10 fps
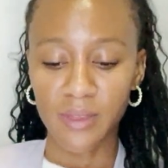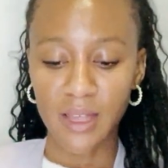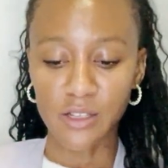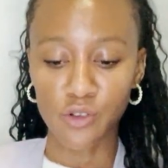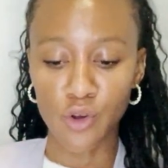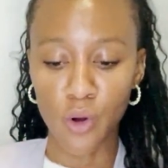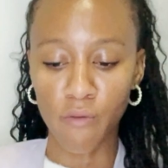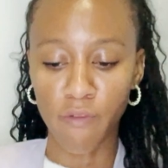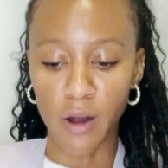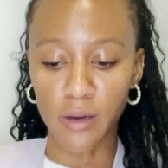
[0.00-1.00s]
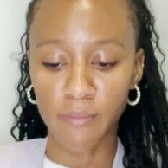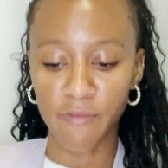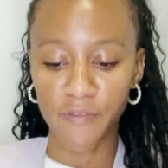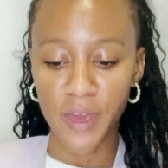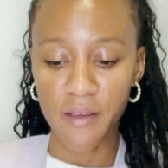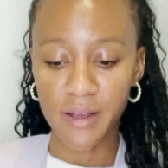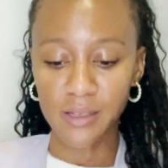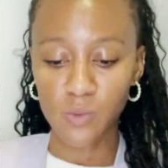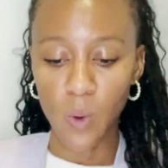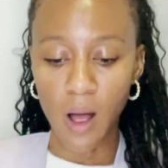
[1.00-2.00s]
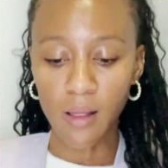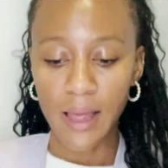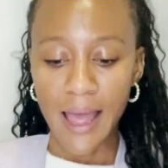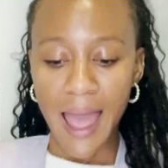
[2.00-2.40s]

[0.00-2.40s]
There's no volume fee as well.